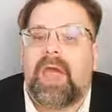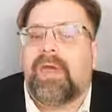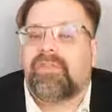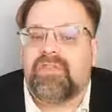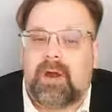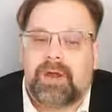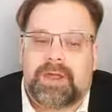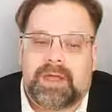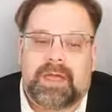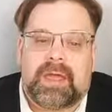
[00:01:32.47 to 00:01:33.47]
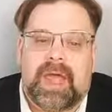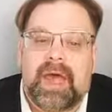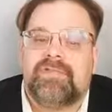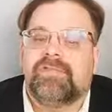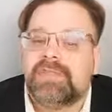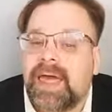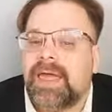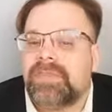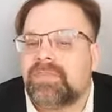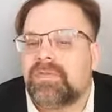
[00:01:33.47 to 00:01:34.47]
and targeting have
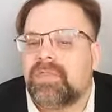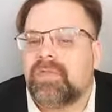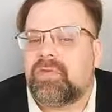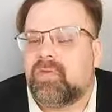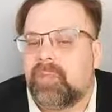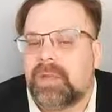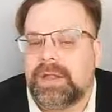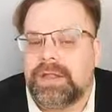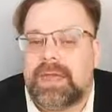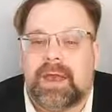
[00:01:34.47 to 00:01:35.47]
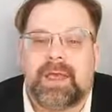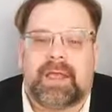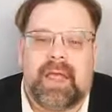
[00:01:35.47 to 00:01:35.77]
led to this humiliating